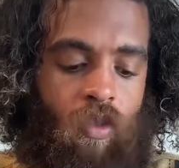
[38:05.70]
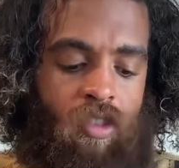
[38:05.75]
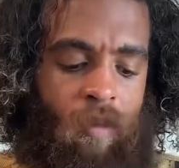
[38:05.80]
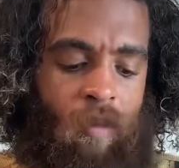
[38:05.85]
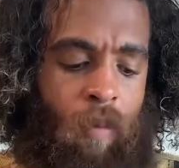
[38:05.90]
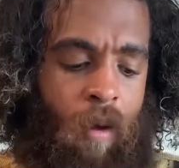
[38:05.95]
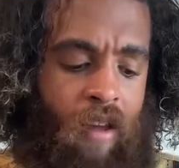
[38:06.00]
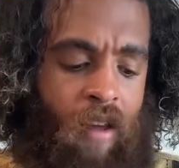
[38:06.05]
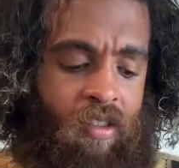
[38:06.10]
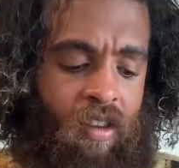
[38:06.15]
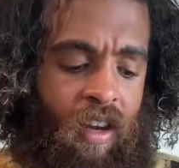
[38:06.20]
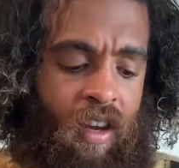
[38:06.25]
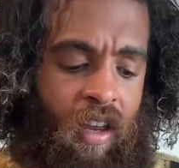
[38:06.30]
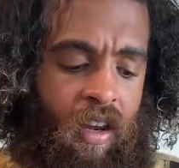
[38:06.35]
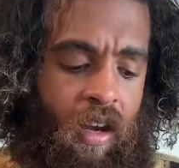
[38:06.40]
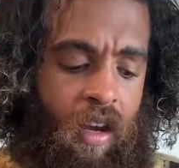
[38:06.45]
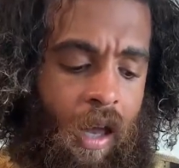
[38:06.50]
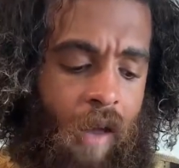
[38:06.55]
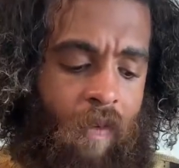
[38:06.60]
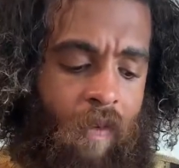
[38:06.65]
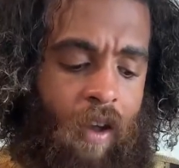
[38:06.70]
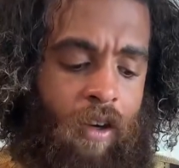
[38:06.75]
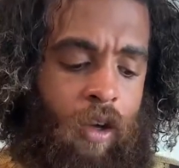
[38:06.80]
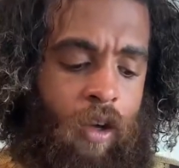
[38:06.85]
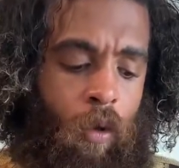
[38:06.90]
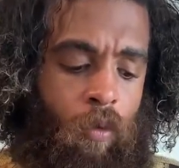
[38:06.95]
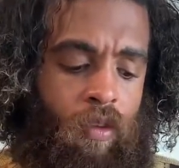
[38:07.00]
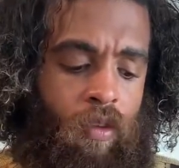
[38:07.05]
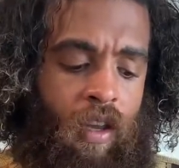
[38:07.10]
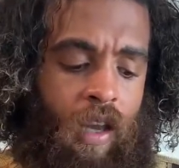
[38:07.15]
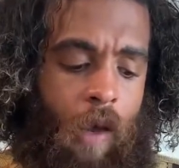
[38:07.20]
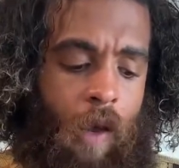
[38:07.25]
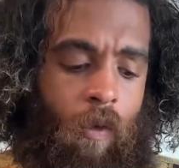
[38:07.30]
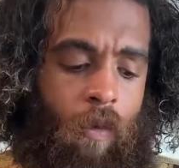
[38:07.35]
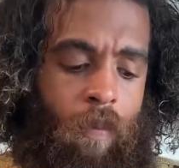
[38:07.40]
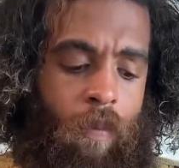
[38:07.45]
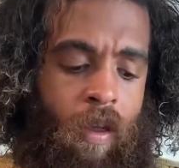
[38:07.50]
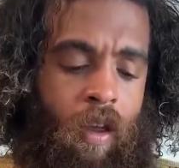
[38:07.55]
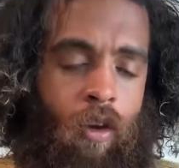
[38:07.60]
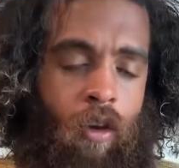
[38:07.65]
Surprisingly enough, I don't think I
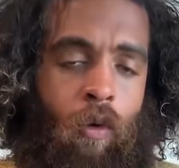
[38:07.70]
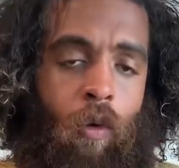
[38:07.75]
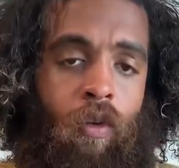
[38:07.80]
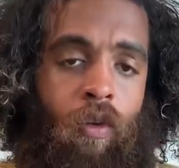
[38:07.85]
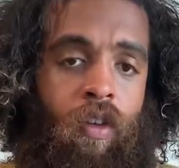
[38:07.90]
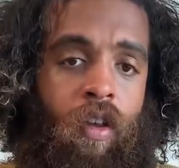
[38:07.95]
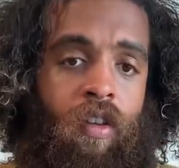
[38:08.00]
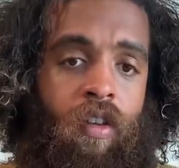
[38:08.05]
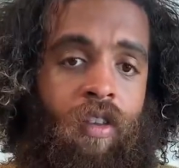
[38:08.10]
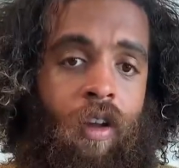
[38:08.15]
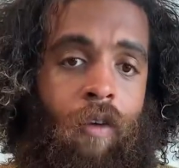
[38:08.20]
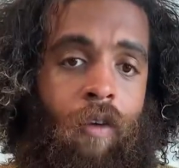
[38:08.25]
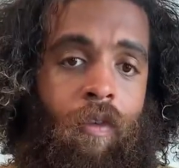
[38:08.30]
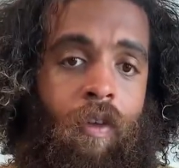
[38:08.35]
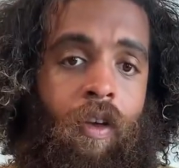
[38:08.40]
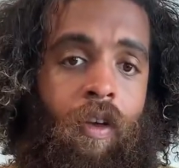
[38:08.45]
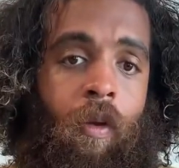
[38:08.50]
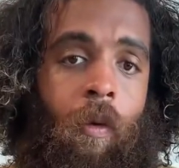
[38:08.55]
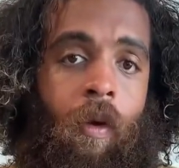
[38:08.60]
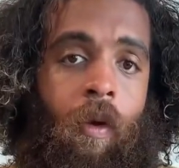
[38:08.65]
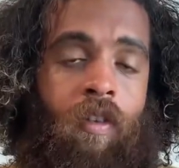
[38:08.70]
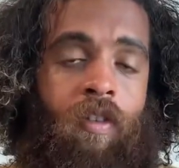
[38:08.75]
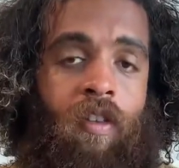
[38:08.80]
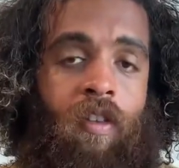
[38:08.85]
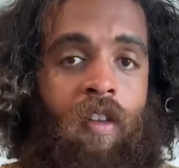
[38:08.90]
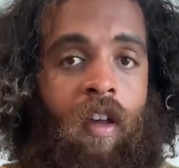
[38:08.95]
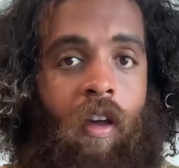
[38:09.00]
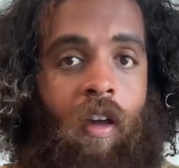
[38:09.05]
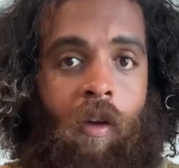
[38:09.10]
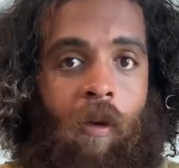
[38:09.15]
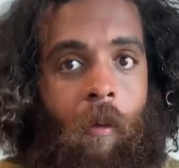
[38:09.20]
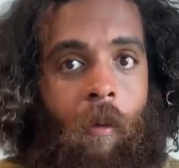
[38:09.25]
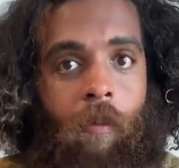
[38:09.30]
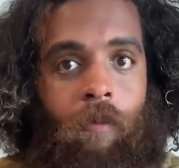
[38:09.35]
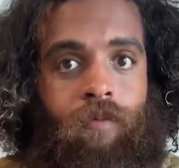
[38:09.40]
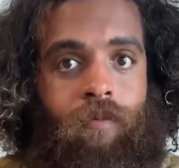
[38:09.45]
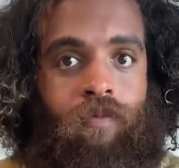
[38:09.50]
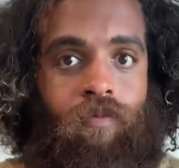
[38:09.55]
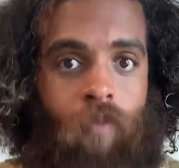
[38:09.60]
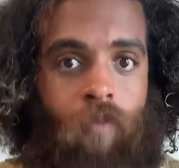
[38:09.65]
would pick Dorothy's outfit because it's like,
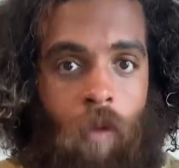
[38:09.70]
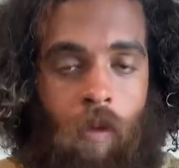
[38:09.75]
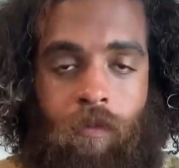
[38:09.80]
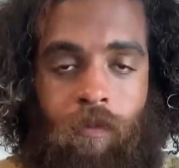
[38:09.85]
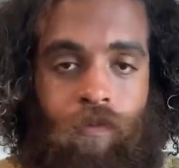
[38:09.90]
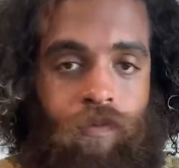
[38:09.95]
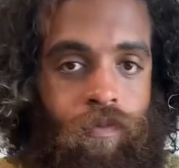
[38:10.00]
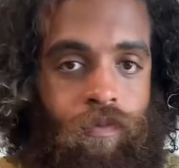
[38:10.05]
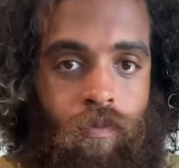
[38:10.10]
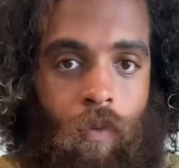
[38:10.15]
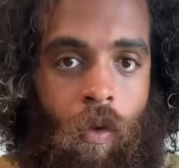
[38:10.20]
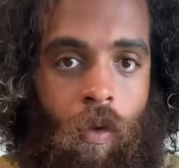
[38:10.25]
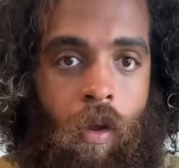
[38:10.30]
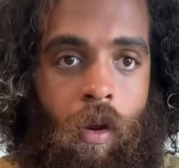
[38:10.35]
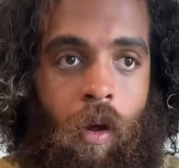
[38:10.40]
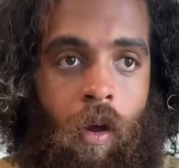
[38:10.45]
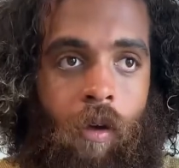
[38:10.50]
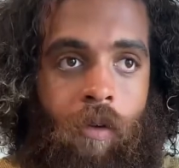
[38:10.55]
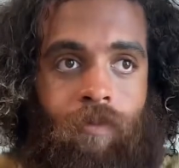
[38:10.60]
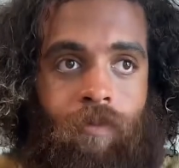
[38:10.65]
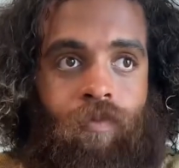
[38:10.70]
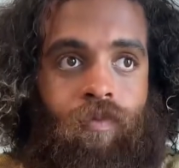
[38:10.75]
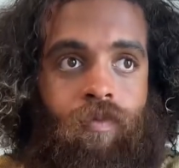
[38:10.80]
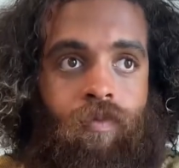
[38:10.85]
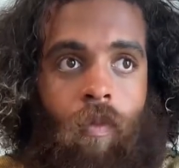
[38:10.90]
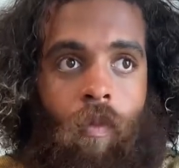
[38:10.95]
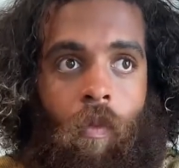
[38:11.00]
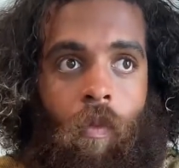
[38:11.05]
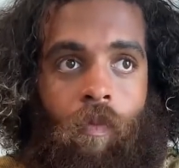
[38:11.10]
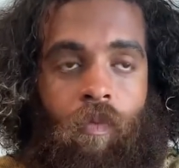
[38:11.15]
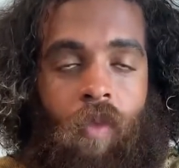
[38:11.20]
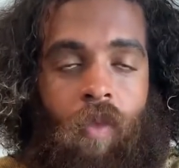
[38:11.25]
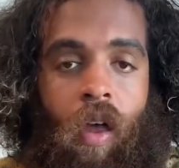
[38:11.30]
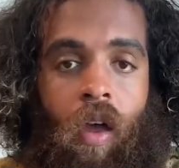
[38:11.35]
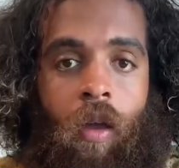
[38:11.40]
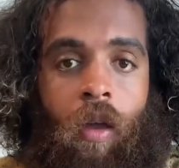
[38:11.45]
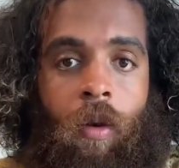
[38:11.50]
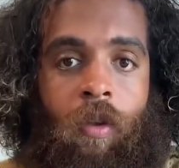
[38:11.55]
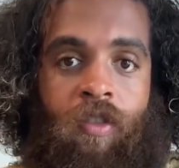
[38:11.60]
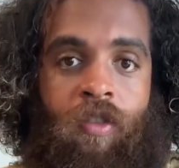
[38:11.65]
you know,
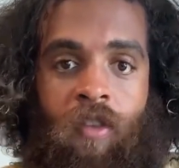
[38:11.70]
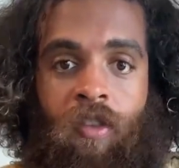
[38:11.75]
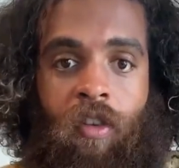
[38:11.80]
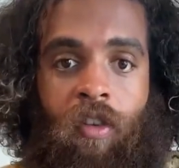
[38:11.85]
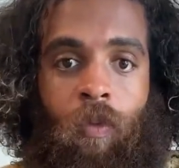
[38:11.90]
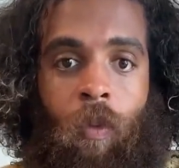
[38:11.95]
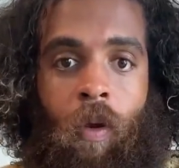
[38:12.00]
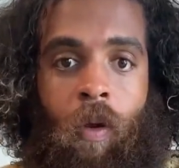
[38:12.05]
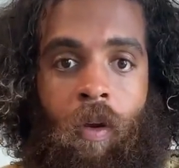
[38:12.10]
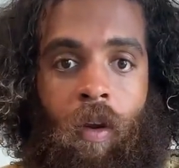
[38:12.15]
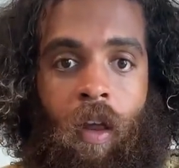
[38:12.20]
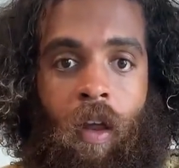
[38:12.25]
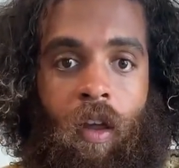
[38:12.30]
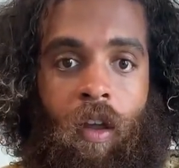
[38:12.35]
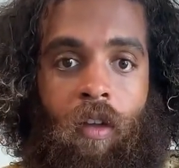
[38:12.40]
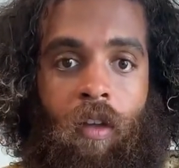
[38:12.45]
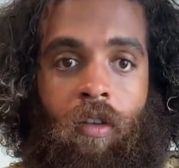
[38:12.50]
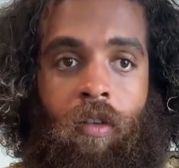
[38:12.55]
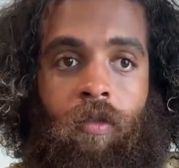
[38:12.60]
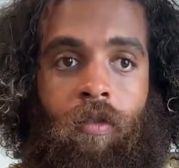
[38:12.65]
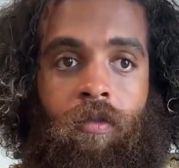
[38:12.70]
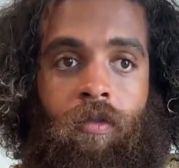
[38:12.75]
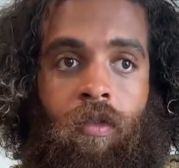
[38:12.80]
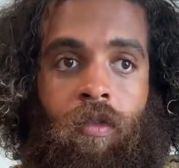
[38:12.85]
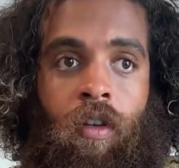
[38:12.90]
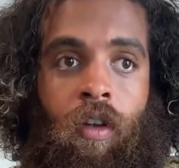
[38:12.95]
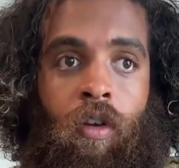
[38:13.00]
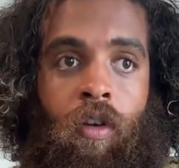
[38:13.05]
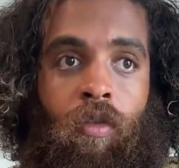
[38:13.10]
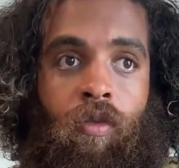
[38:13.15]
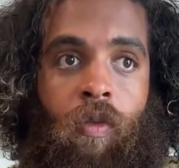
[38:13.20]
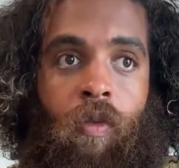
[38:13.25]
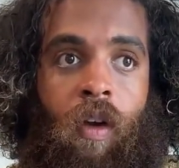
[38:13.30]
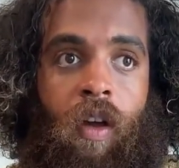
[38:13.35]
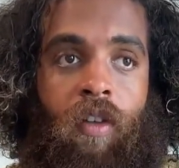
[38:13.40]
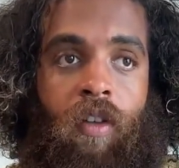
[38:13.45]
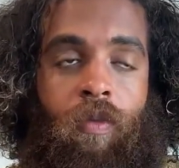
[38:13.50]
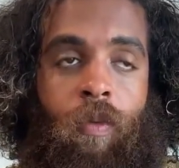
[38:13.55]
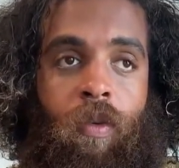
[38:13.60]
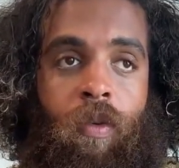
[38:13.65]
I don't know, she's just wearing like a little
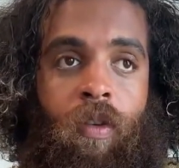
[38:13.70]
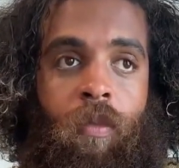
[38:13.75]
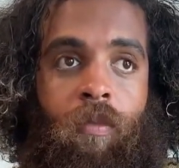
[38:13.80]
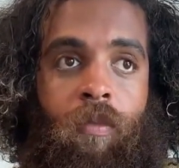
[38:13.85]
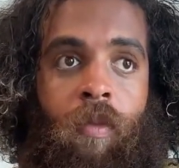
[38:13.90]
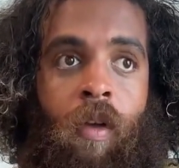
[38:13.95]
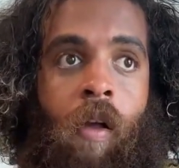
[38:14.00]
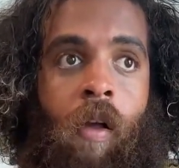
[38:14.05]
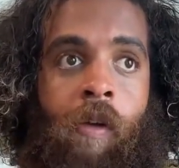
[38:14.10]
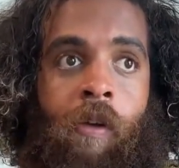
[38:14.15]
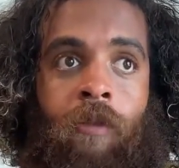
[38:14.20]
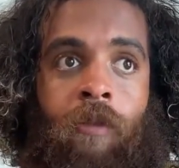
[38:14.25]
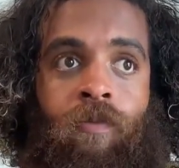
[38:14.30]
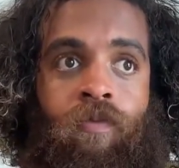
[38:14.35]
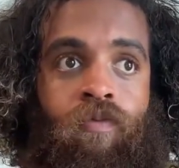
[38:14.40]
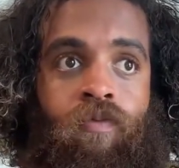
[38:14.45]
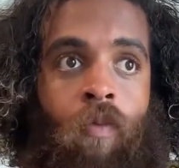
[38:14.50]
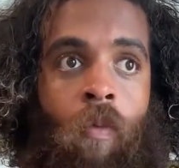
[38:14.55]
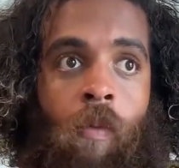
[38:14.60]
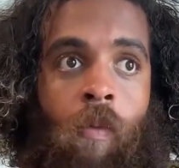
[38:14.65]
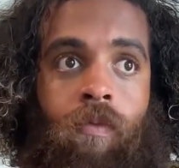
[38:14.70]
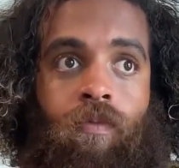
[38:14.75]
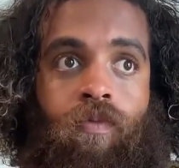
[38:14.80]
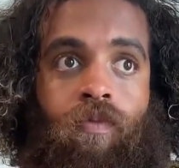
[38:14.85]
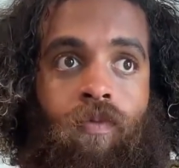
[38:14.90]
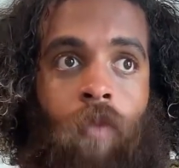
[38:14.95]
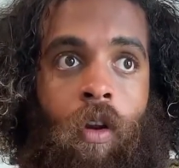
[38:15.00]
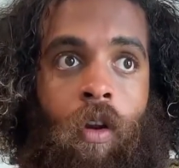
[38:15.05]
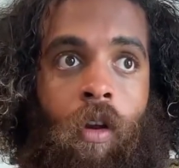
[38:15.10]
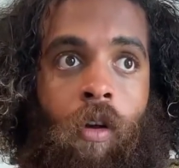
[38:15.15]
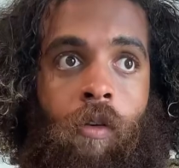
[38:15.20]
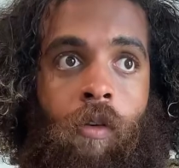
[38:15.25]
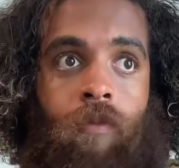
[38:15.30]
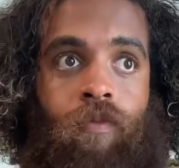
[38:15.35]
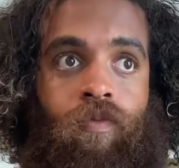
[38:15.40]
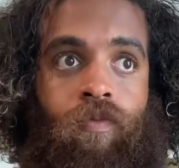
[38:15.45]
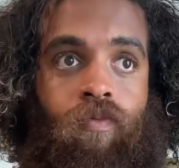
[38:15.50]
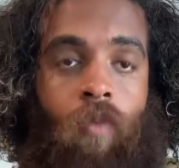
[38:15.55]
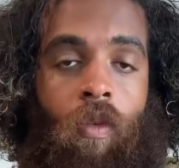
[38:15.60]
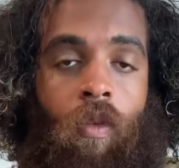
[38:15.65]
dress with some you
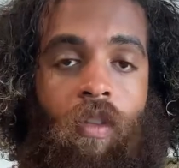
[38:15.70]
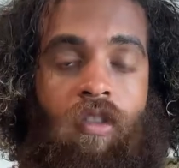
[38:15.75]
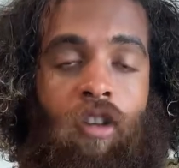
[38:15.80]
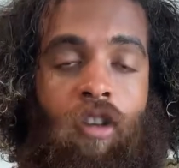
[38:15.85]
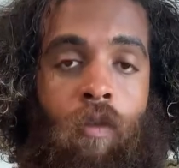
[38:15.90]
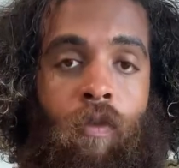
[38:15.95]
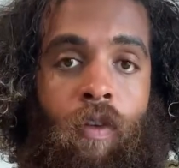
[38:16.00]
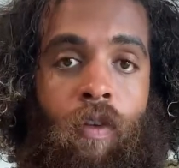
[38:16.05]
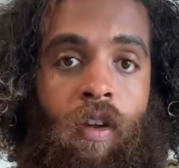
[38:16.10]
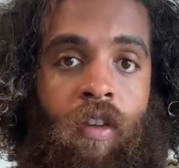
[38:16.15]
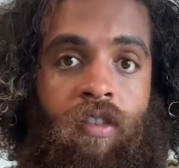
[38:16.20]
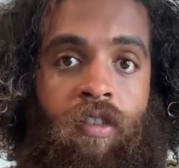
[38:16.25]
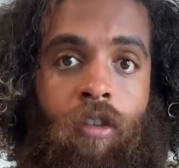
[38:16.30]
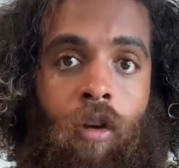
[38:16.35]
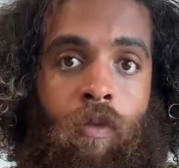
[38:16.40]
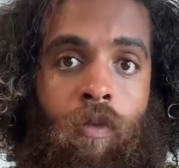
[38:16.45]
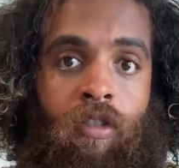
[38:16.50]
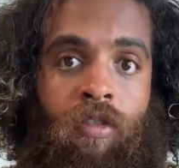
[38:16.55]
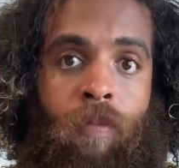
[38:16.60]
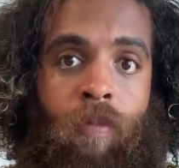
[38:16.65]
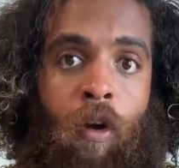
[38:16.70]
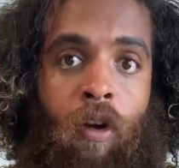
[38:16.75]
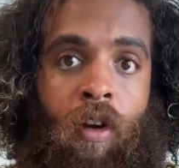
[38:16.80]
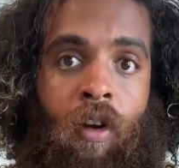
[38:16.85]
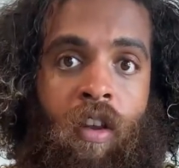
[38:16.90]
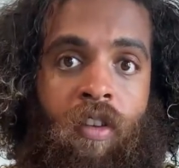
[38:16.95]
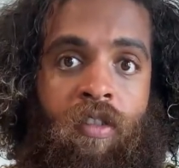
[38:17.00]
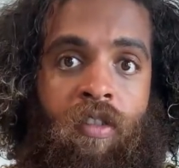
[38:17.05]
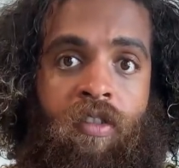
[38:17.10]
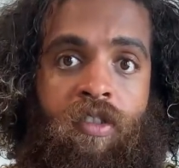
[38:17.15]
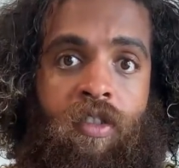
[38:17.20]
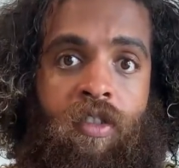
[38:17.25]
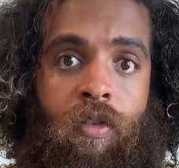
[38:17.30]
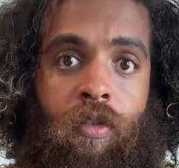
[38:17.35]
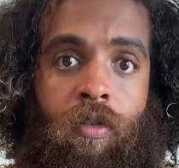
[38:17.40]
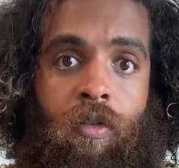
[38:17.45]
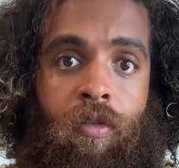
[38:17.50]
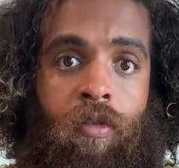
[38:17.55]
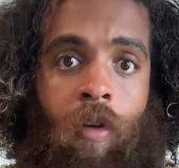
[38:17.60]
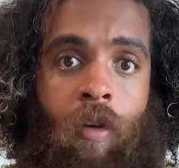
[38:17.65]
know, silver, silver sparkly
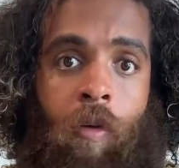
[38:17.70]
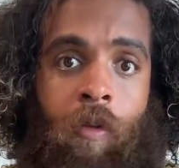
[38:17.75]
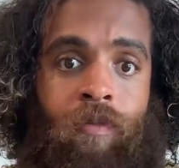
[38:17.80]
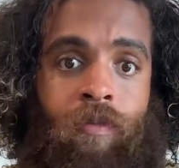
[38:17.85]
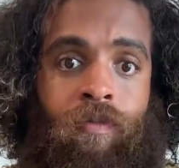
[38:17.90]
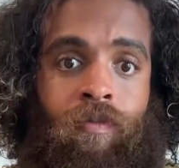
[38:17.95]
shoes.